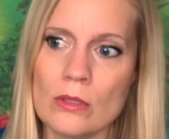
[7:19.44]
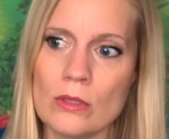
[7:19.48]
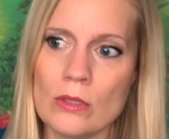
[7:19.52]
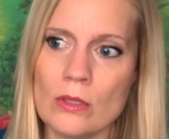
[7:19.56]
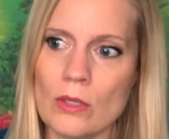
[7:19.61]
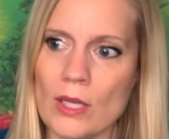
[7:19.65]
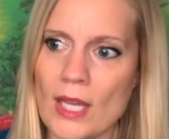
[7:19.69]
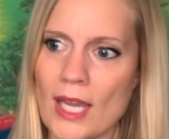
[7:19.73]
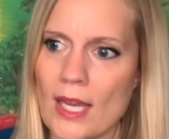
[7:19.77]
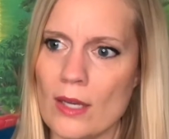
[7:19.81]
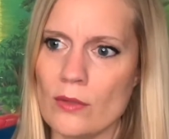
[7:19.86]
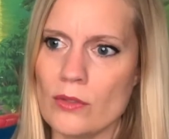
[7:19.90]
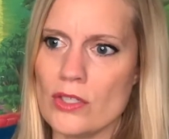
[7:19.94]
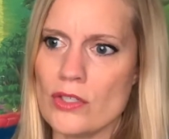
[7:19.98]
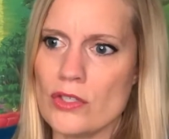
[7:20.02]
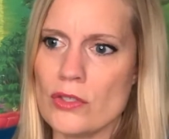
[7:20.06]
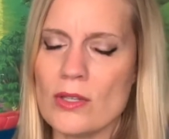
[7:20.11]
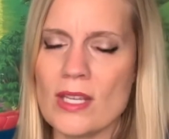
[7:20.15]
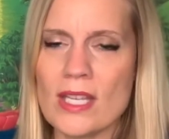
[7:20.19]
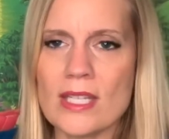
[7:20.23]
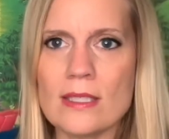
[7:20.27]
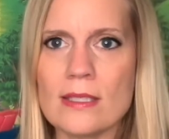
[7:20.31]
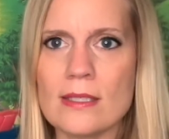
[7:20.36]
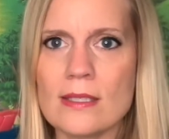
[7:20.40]
How did you
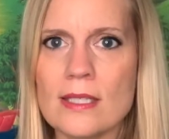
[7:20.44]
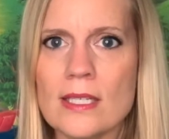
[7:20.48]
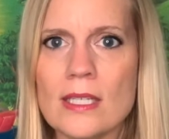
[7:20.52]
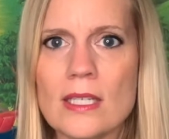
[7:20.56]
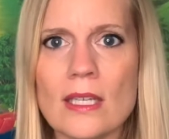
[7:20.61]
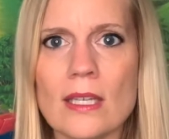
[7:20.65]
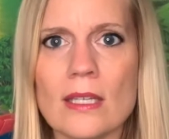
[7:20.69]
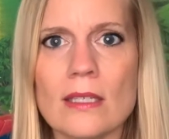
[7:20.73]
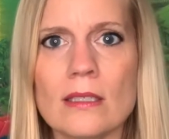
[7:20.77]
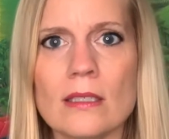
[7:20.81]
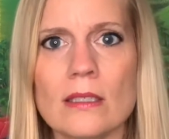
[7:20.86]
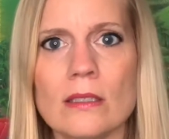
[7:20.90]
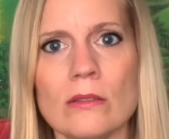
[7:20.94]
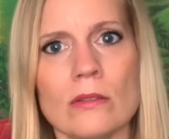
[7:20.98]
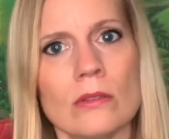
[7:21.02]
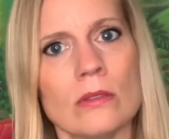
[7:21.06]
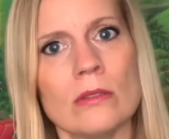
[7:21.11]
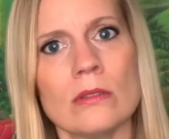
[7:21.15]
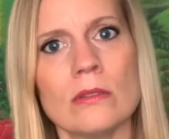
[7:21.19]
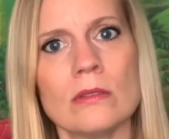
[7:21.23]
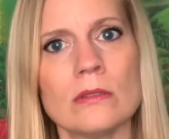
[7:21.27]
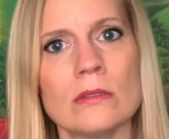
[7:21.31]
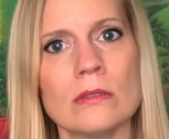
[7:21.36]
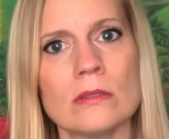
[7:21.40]
get sick?
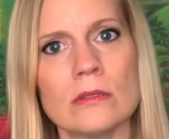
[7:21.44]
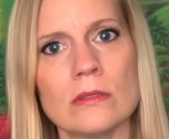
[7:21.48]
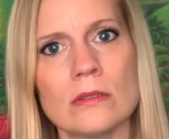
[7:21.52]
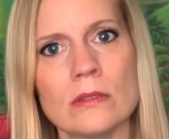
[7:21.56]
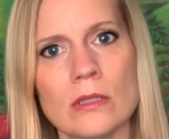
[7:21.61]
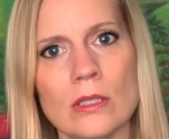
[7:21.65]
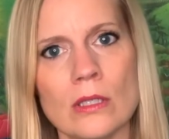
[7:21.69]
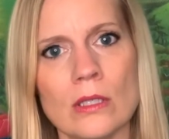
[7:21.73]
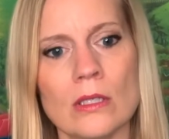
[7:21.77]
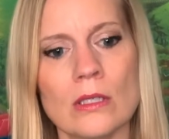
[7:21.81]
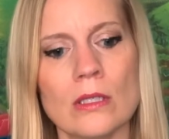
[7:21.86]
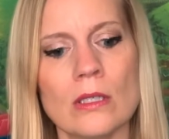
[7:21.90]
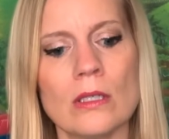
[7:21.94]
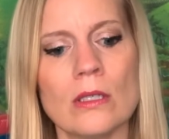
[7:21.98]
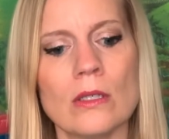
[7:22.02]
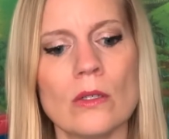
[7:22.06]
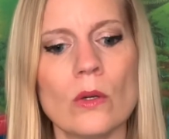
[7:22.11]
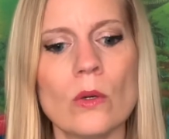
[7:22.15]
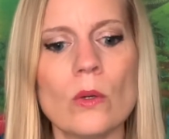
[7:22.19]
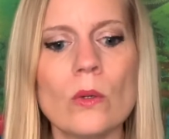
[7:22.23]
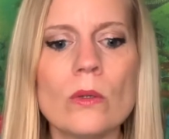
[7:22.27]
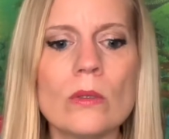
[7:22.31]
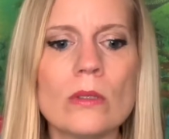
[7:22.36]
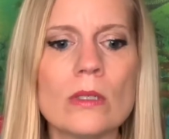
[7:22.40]

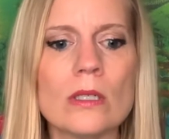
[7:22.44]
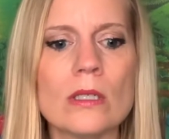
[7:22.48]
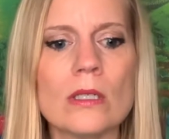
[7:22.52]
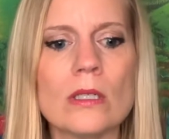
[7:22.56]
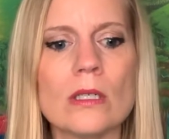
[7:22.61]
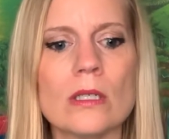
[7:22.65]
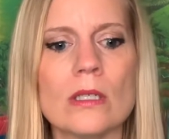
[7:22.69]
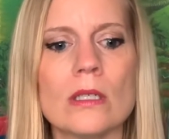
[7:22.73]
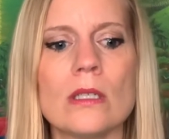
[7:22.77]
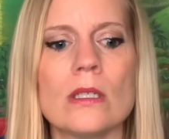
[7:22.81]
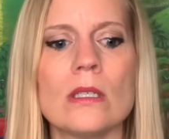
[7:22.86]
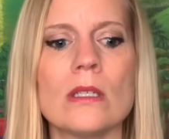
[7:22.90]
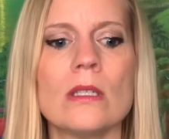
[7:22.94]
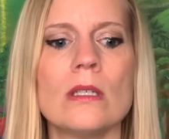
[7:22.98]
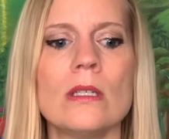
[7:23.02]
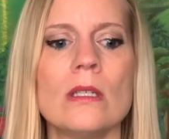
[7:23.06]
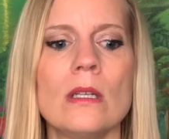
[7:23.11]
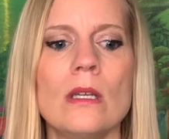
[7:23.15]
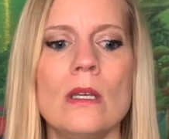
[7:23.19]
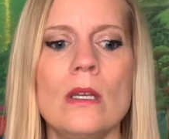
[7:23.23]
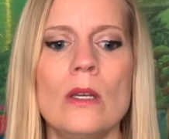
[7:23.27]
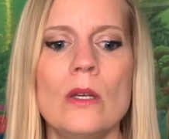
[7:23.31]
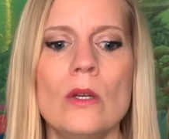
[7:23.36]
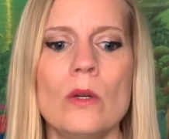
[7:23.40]
Or,
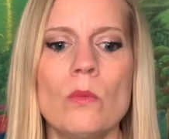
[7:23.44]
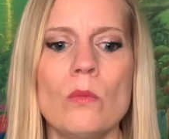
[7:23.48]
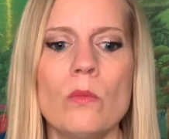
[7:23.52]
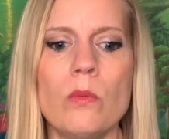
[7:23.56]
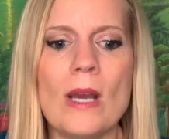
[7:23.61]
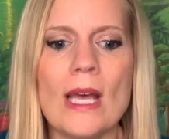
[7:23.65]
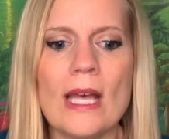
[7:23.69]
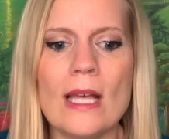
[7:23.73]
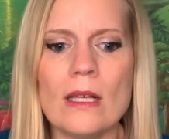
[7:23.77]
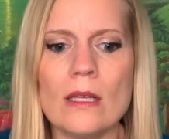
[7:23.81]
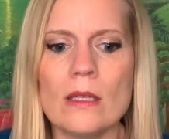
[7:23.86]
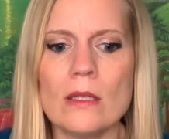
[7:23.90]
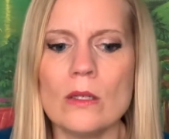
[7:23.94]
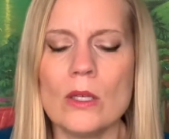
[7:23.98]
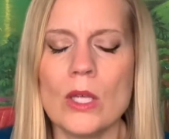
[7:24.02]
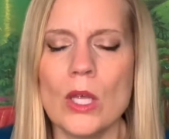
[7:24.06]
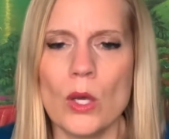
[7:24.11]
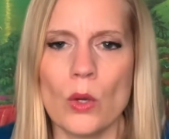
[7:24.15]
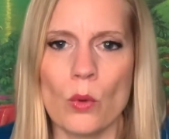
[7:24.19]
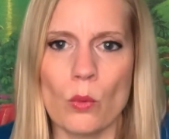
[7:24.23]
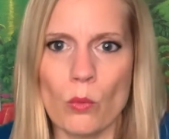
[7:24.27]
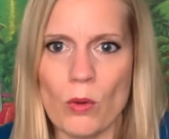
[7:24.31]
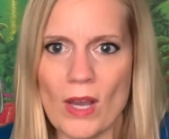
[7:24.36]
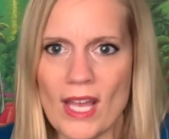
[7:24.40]
well,
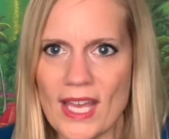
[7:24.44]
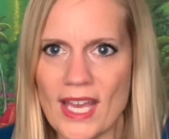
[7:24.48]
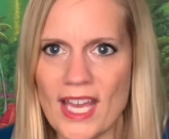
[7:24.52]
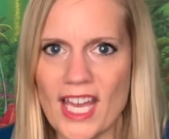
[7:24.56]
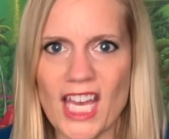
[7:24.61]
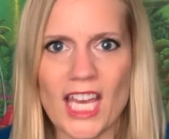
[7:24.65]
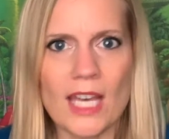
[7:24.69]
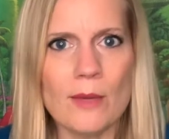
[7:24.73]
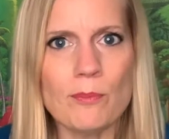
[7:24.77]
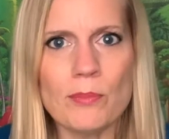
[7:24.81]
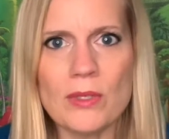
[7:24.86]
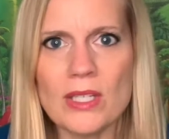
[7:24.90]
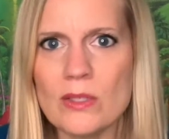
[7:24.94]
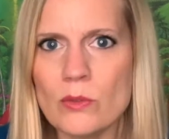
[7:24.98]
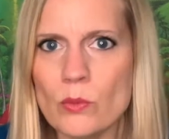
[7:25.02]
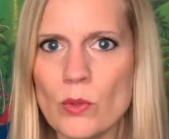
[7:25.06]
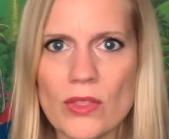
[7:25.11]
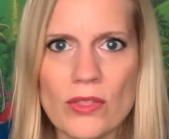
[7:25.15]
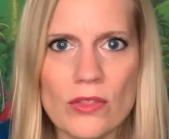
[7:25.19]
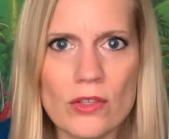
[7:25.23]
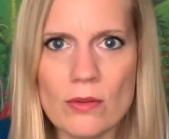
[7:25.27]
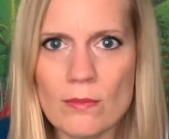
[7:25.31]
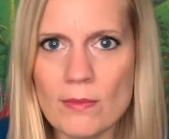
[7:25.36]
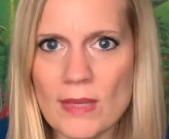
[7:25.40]
what happened with
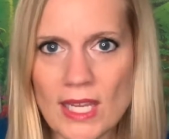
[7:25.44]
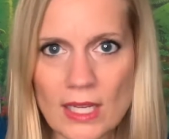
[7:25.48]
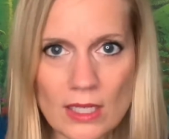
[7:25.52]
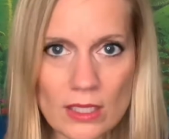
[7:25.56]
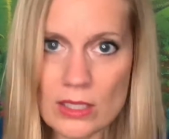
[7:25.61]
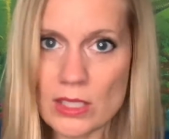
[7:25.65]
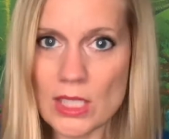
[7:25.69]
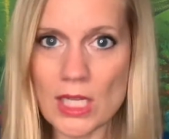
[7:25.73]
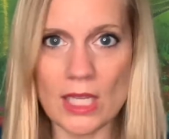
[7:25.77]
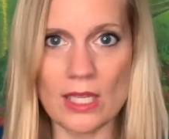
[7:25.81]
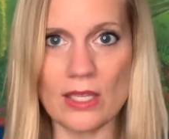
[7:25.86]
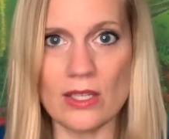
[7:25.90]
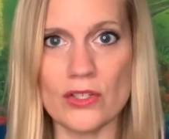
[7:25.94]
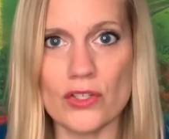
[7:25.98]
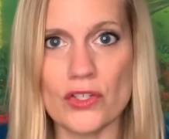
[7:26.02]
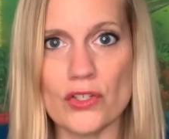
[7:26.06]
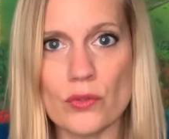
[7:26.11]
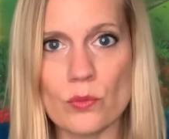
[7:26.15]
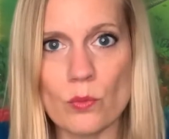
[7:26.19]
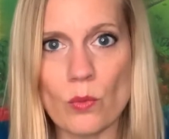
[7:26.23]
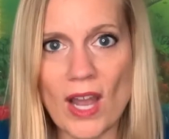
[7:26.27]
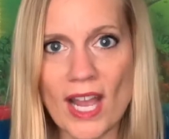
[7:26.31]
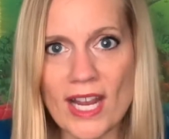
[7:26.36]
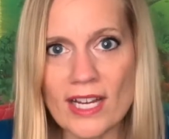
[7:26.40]
your marriage?
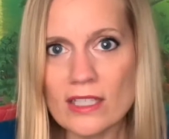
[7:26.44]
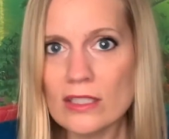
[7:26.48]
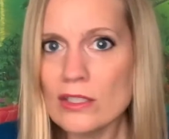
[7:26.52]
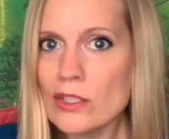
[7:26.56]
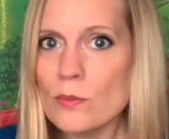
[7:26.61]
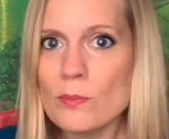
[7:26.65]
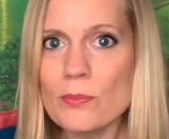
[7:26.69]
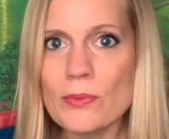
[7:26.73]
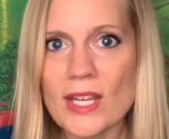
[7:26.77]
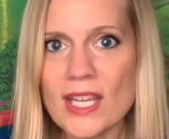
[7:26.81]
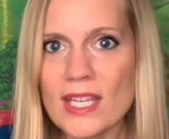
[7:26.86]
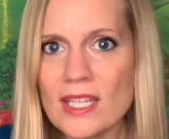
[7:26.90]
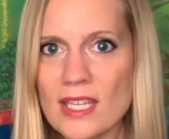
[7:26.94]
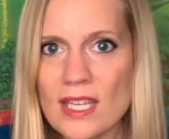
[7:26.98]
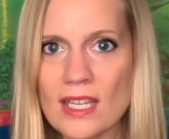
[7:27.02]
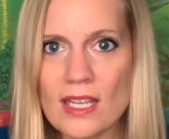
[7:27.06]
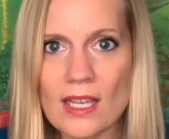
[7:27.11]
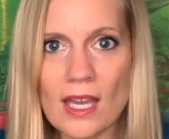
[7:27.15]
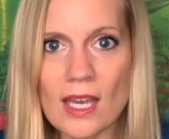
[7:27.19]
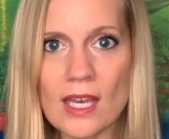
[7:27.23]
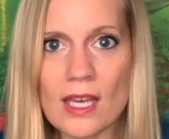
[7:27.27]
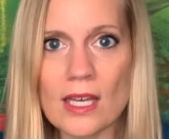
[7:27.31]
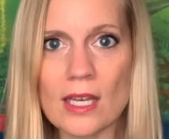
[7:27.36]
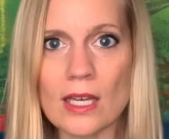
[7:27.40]
Why are you breaking
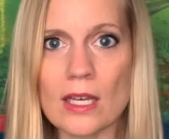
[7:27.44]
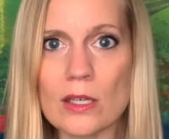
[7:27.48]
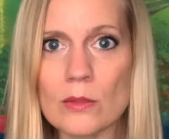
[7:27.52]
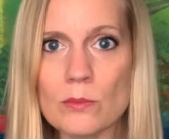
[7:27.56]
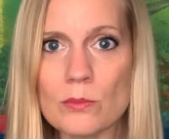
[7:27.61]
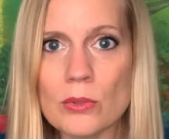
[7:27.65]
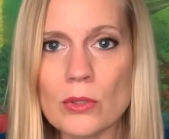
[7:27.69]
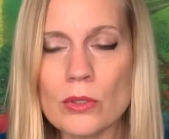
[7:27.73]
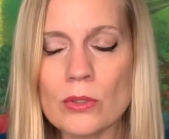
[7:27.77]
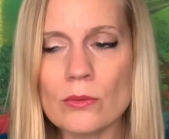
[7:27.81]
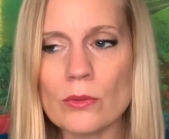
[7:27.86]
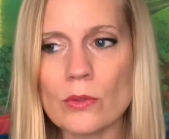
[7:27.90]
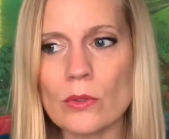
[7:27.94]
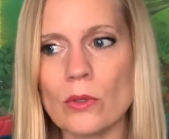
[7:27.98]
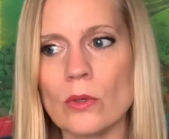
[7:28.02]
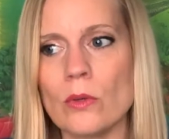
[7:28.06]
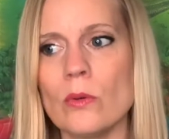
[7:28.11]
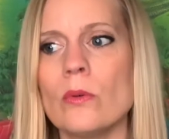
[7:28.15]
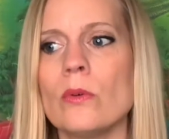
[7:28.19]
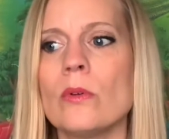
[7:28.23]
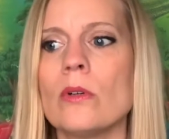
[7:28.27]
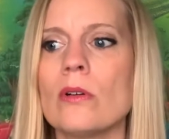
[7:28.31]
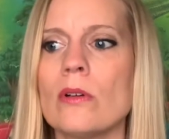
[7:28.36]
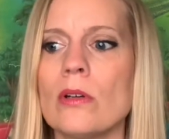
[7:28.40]
up?
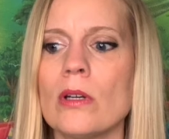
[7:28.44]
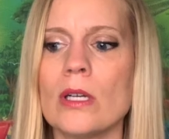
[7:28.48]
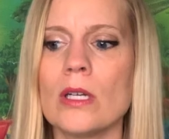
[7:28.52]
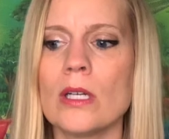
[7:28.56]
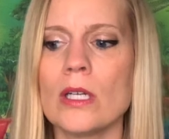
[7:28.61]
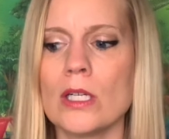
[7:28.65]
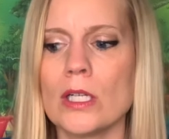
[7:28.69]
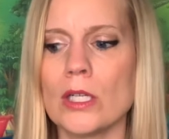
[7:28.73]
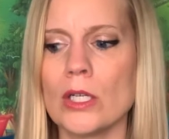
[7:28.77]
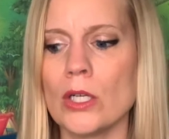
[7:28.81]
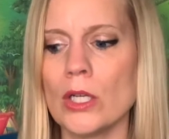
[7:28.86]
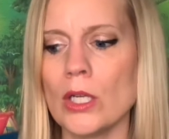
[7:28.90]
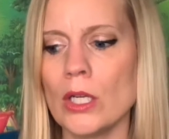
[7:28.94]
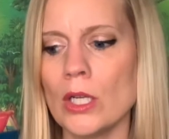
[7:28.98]
Or